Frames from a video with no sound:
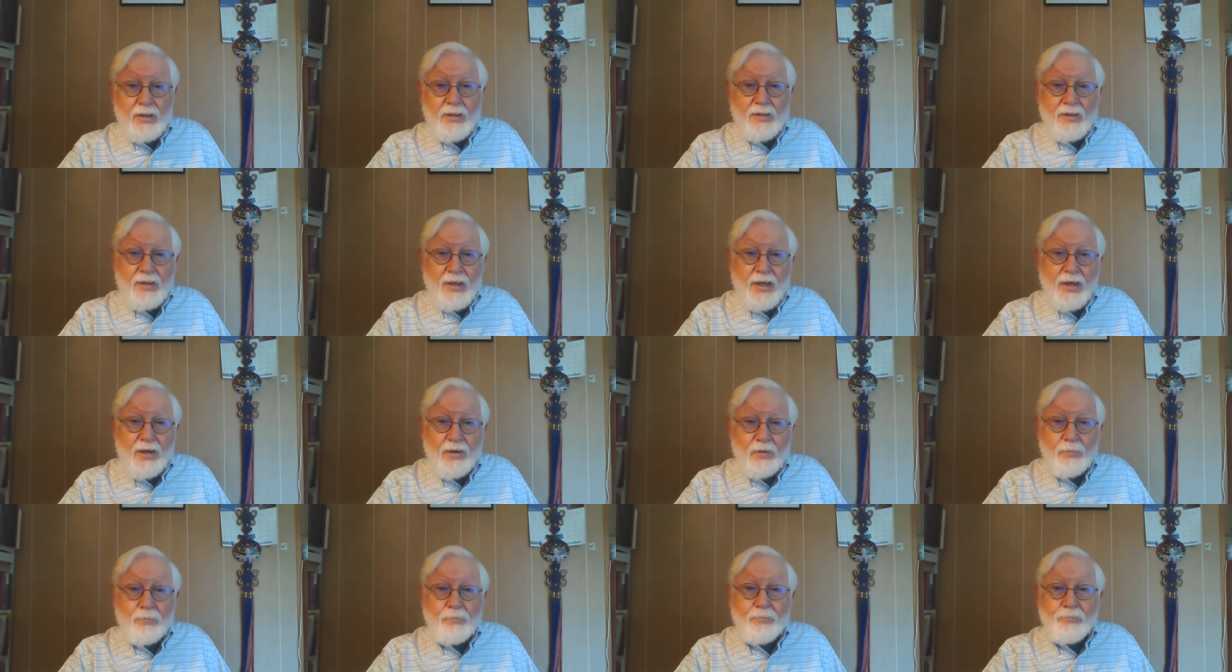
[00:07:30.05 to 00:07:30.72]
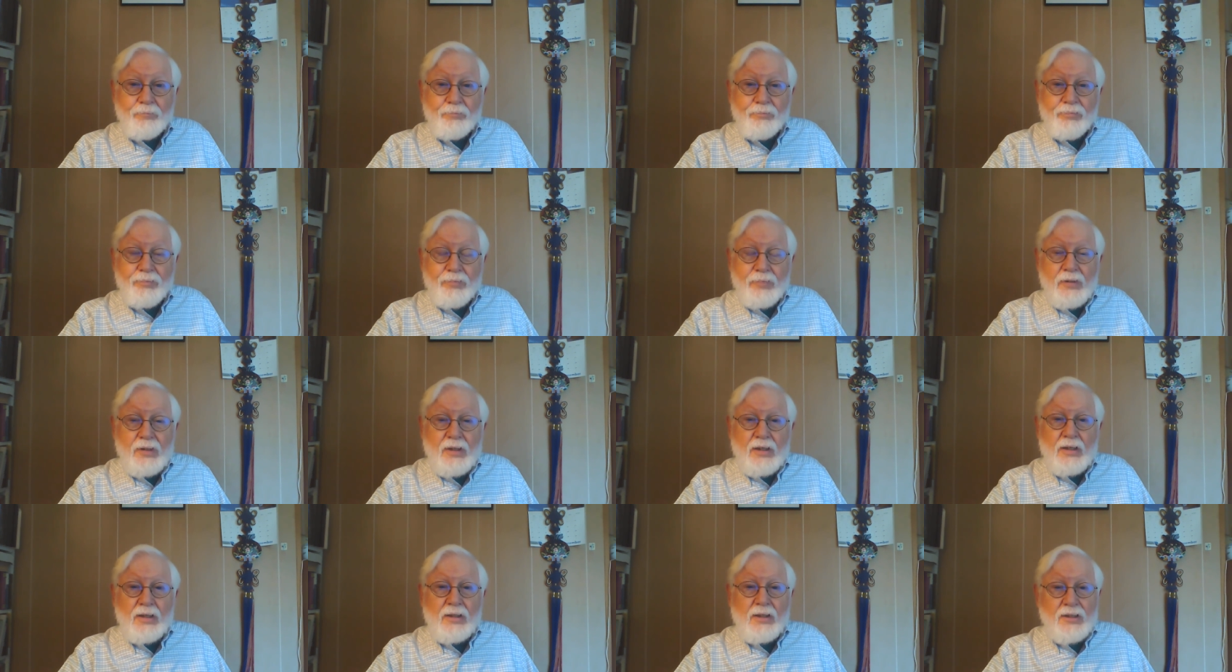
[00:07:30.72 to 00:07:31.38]
Now,
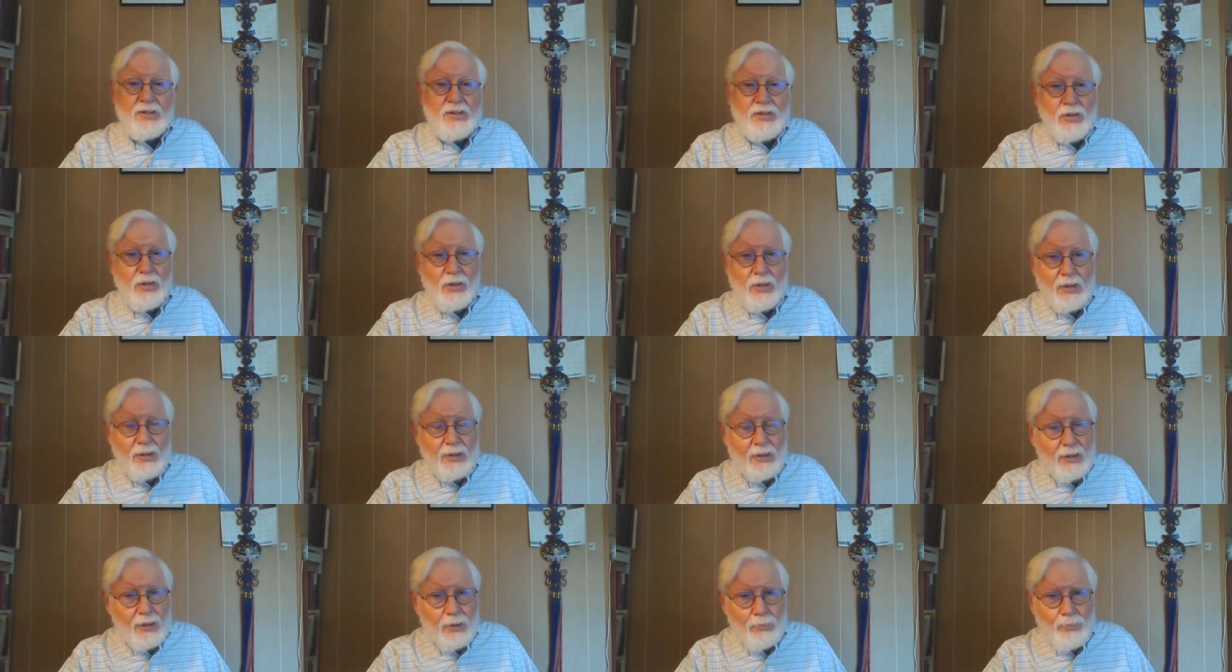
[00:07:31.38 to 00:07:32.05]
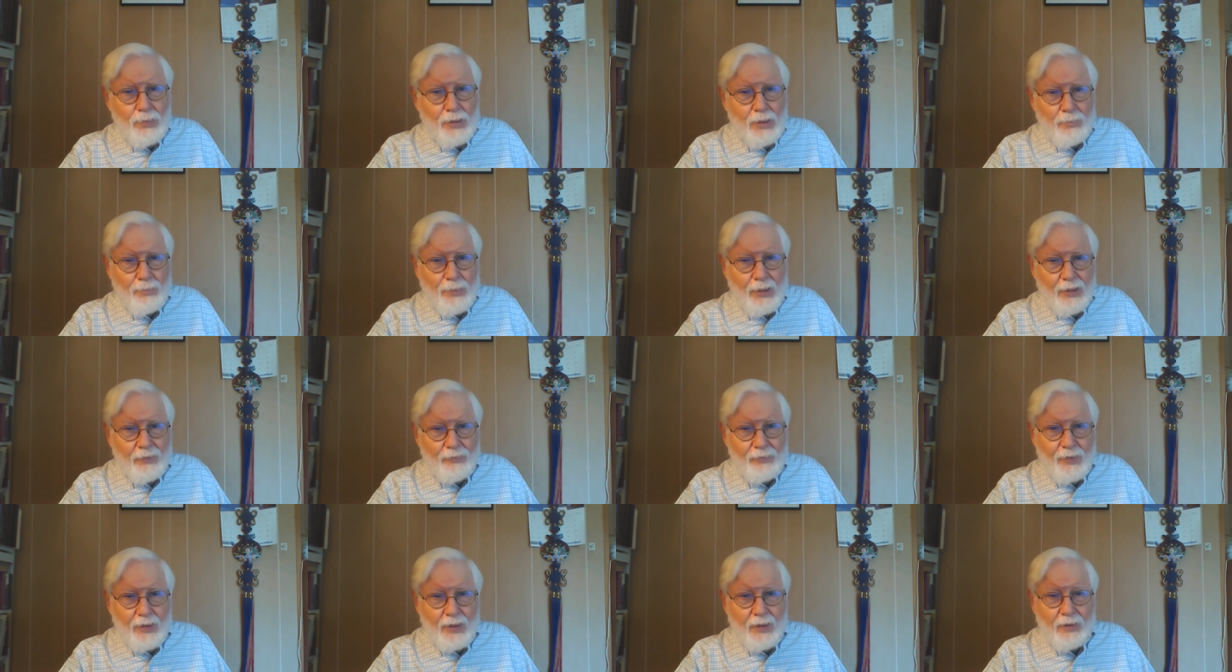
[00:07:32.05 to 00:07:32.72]
let's talk a little bit
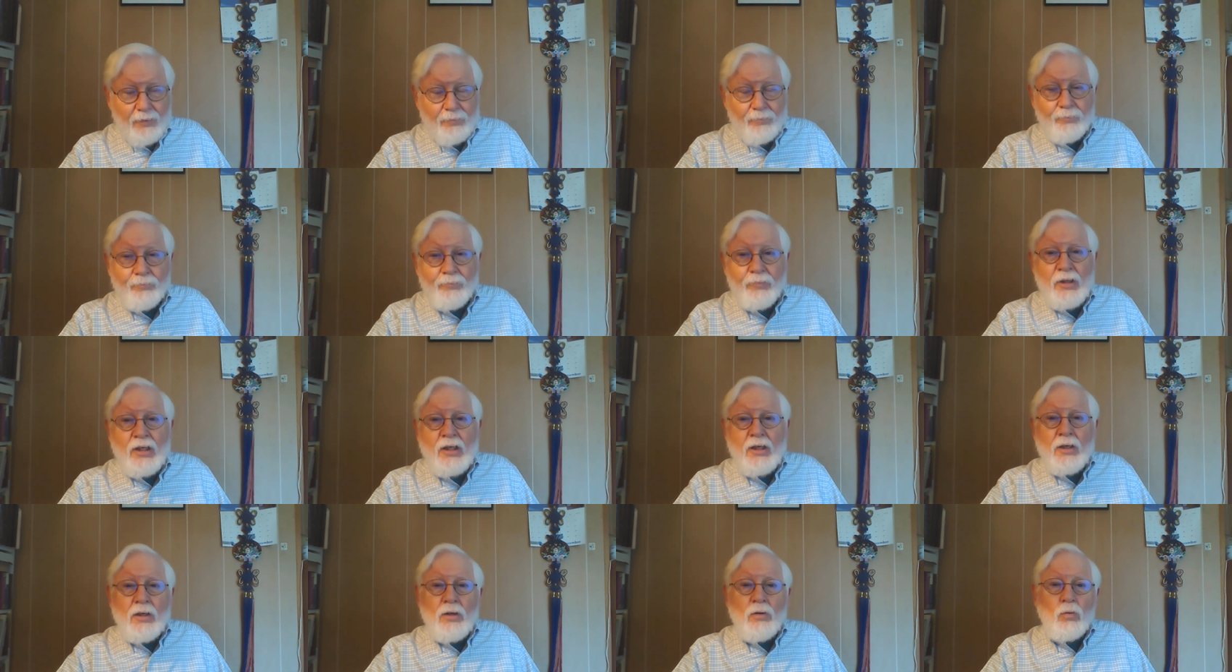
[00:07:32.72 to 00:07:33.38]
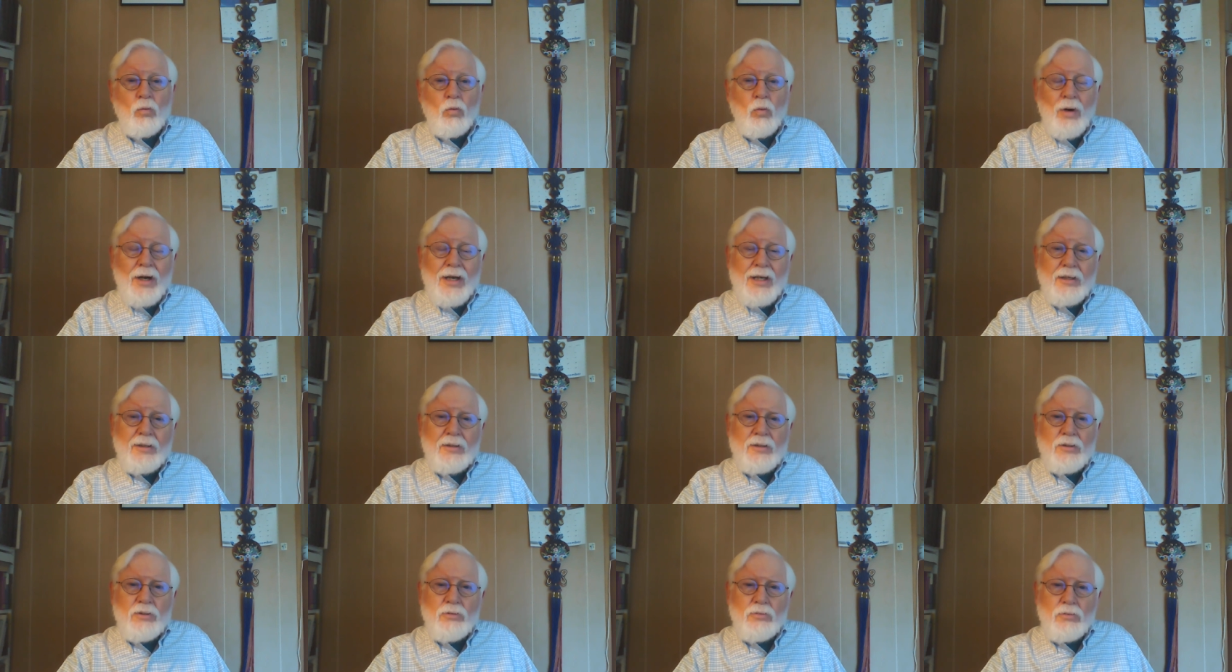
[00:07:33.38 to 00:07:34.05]
about that.
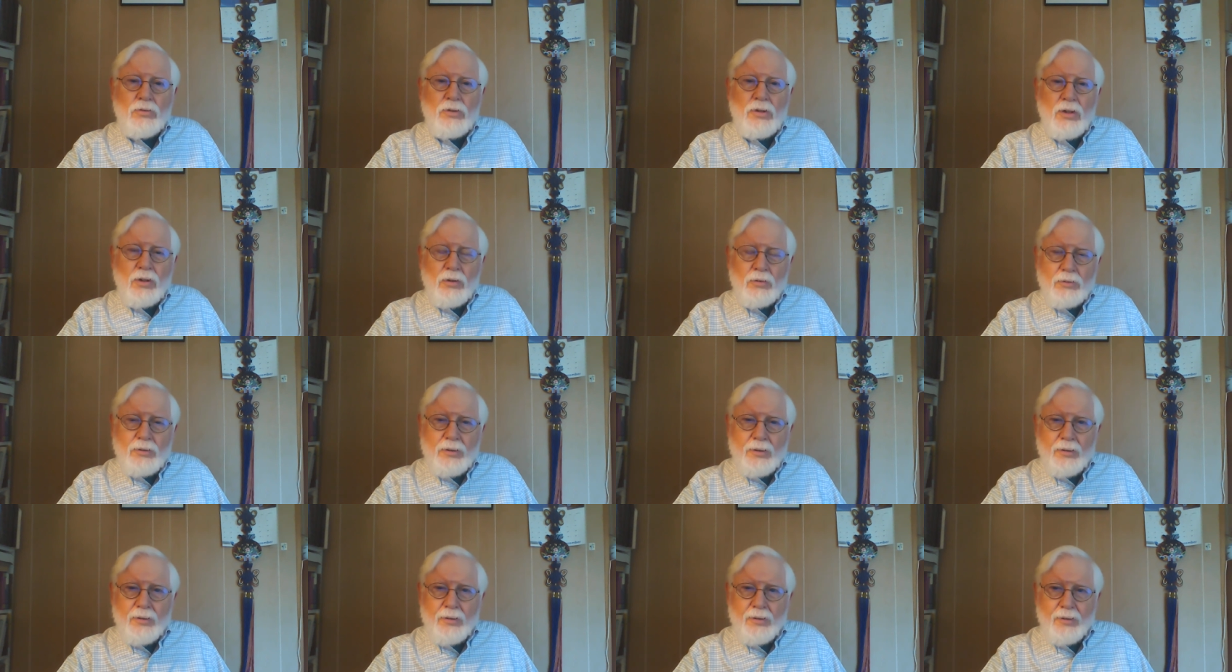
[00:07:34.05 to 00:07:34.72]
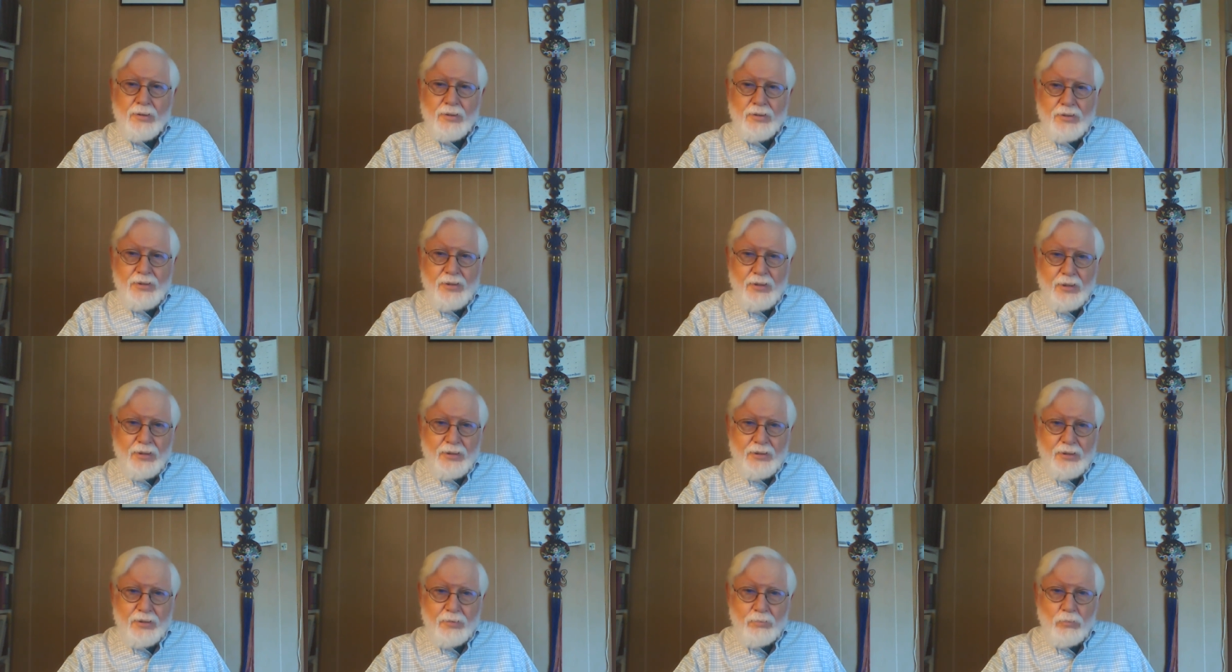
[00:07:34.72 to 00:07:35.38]
When you go to the
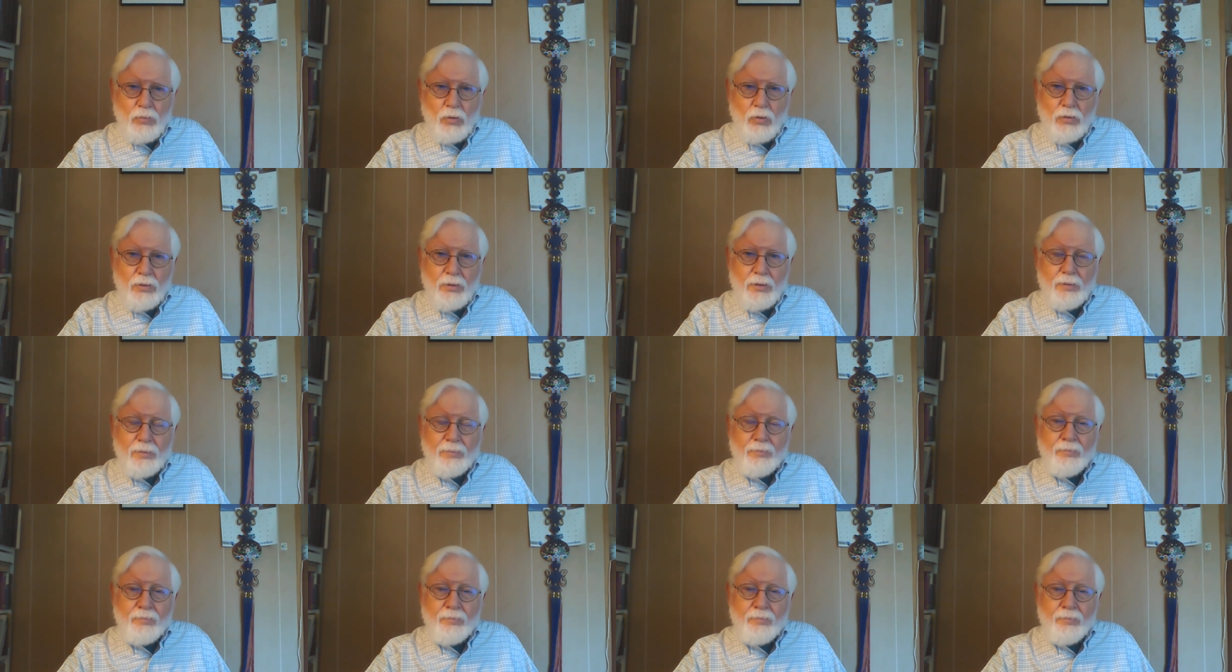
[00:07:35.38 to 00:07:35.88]
discussion board,